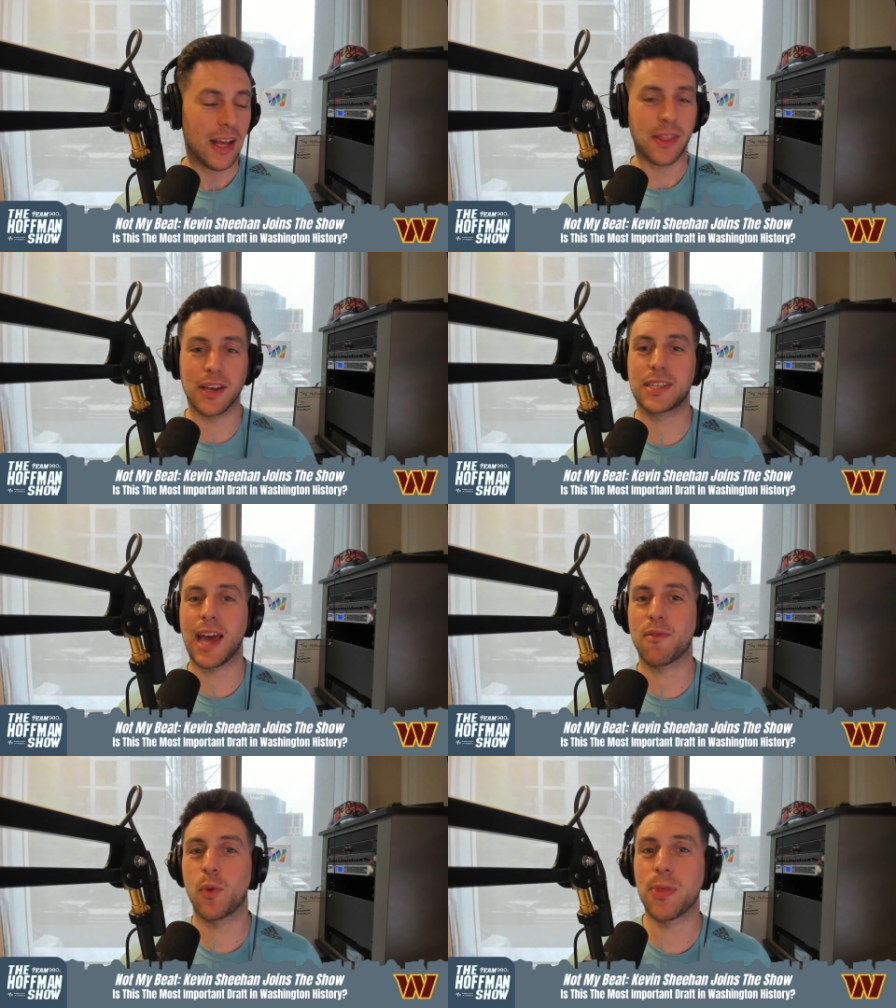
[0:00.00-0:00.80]
thus
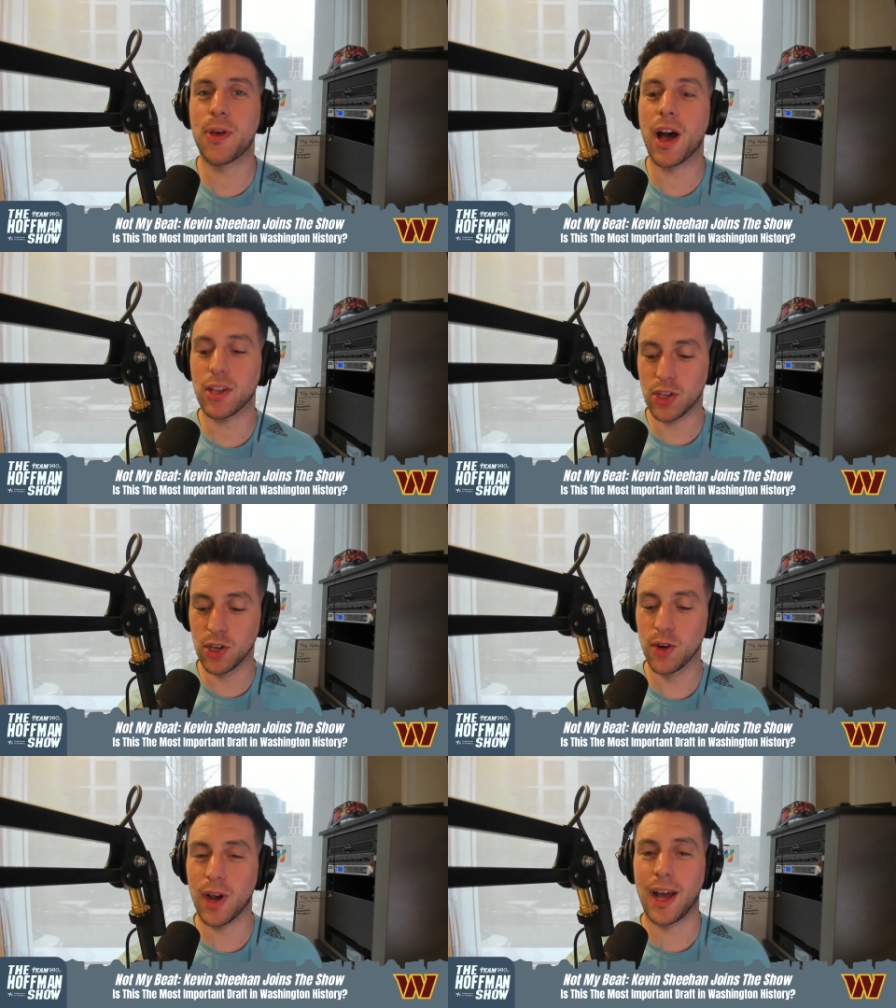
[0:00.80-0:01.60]
Kevin, we thought
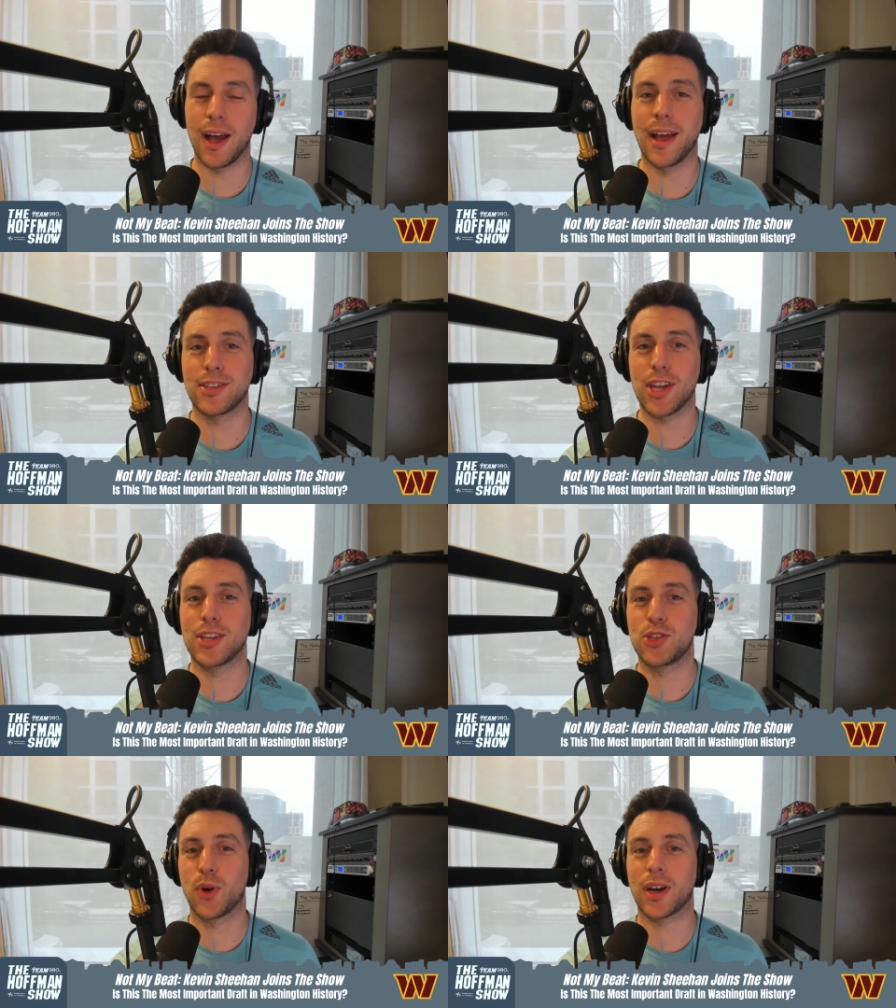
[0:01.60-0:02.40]
you, uh, as
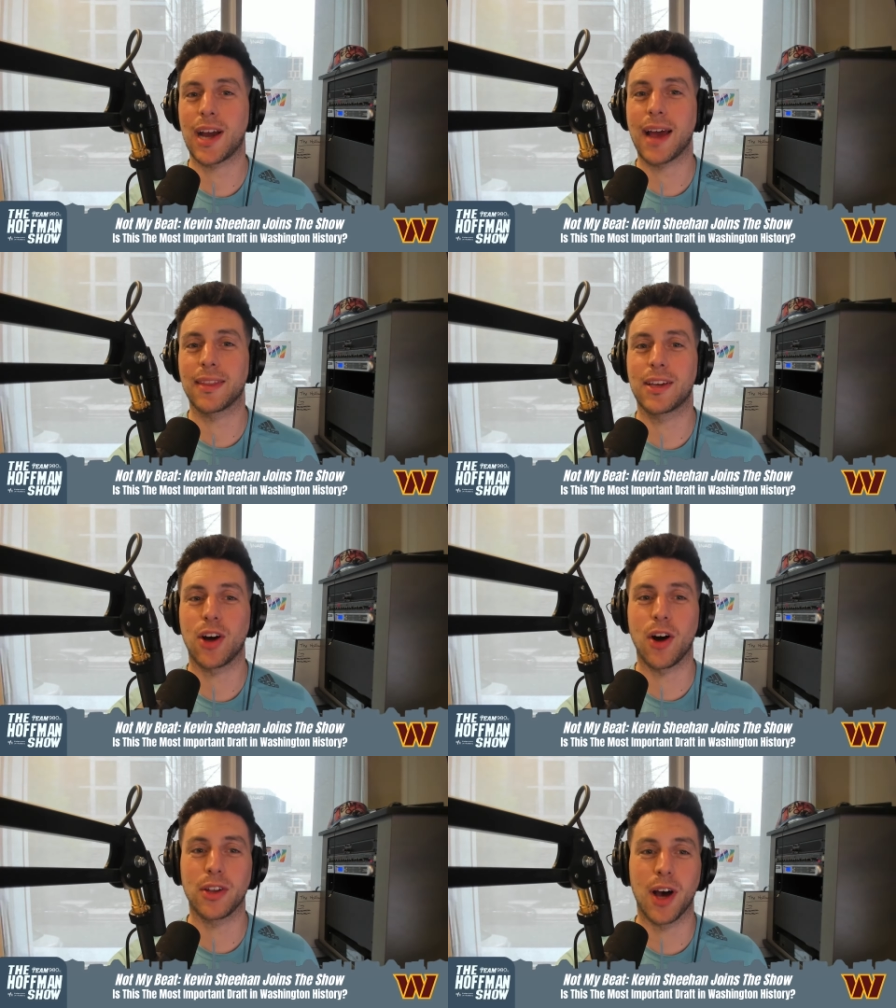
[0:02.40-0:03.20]
as you are kindly
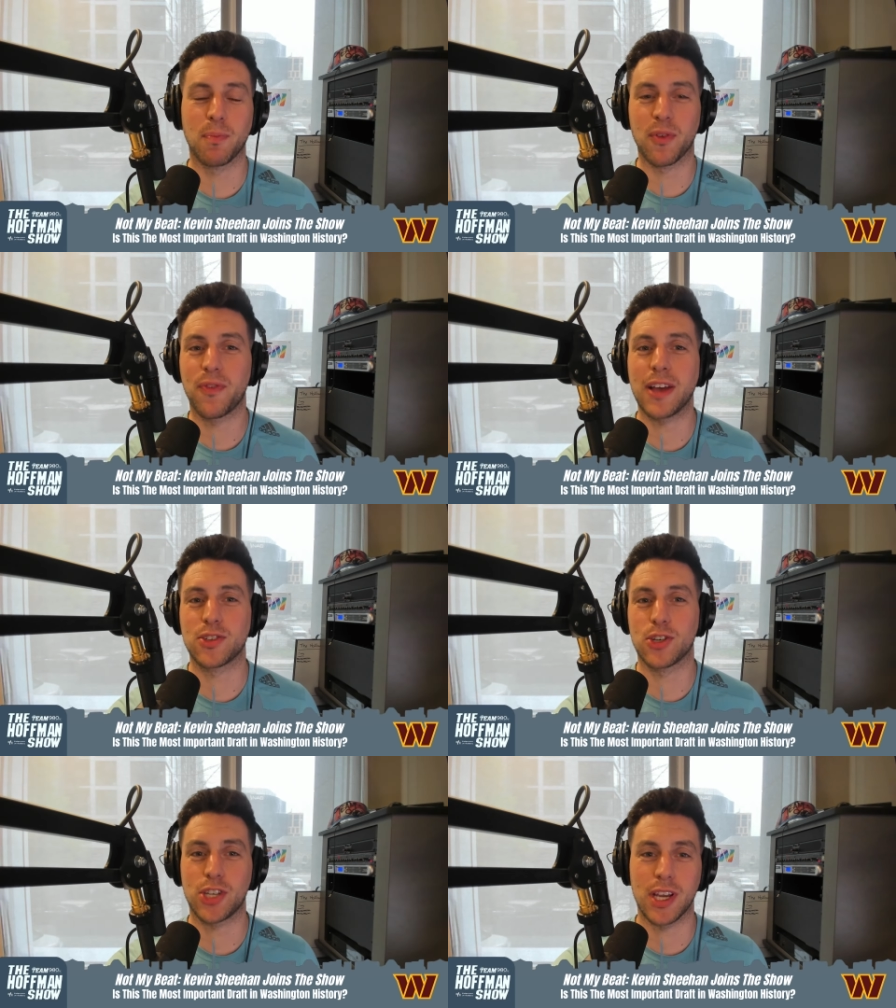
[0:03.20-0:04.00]
called, uh,
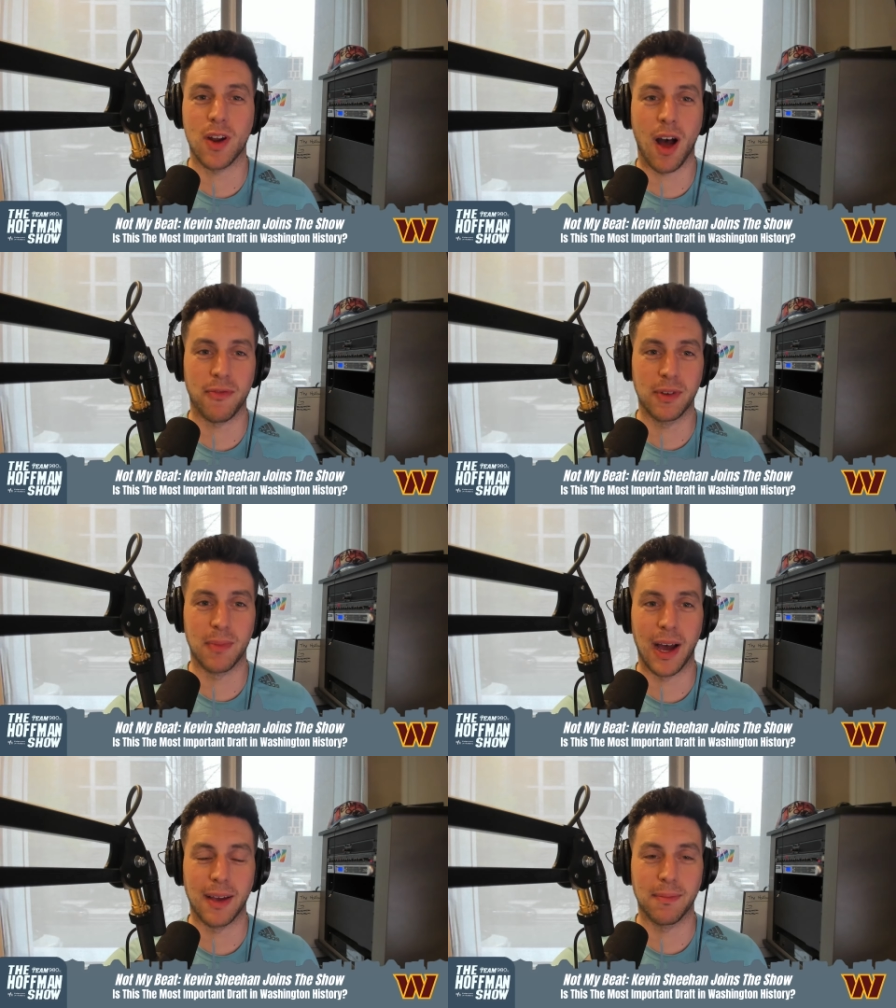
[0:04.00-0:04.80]
Professor Sheehan, often
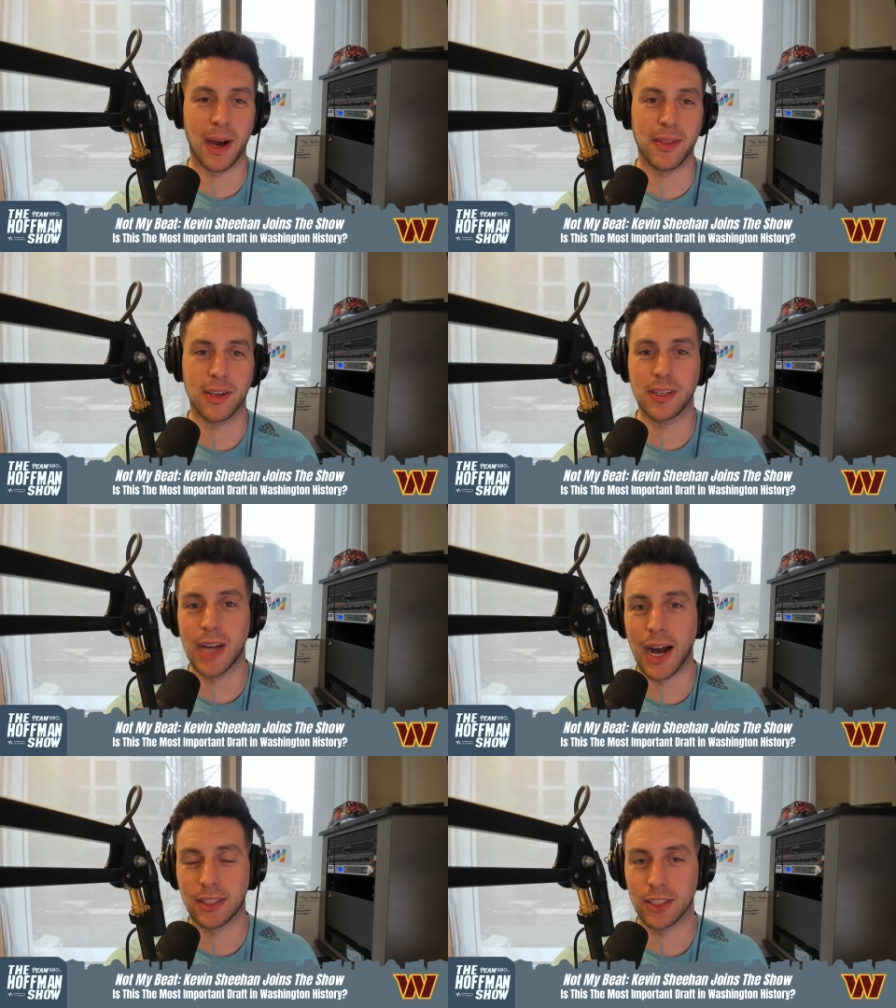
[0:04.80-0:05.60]
by by the good
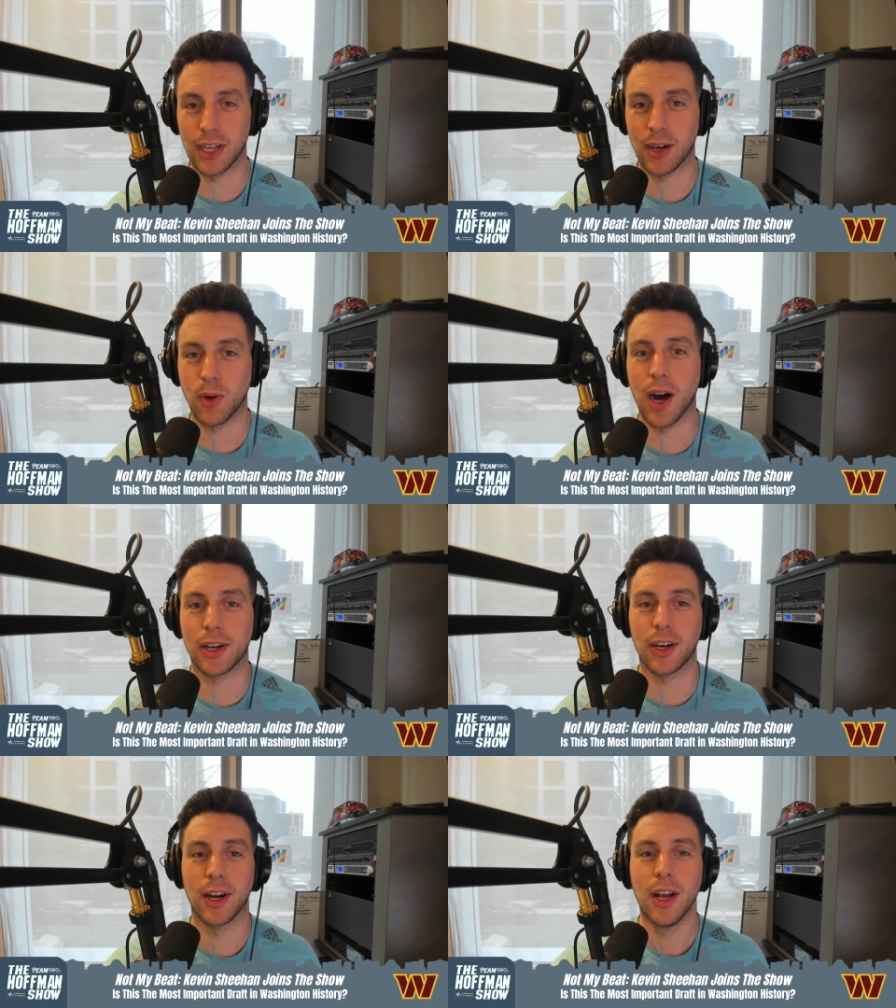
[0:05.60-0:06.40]
doctor Doc
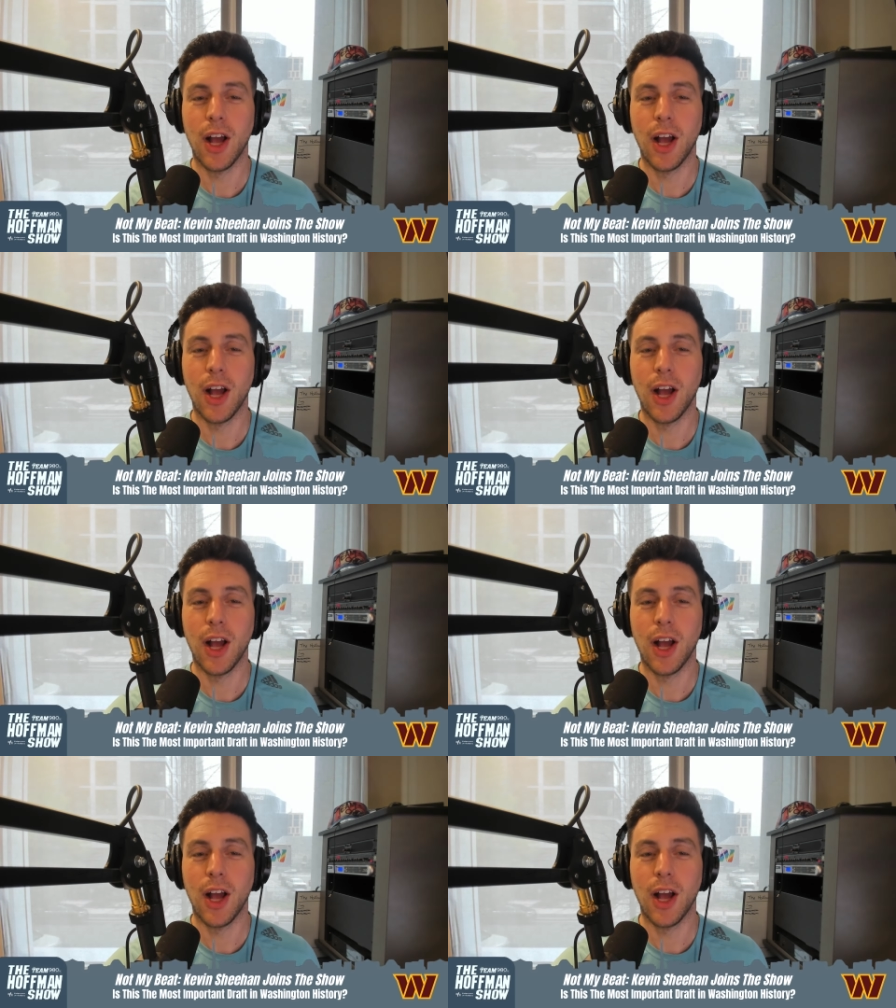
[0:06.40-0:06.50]
Walker,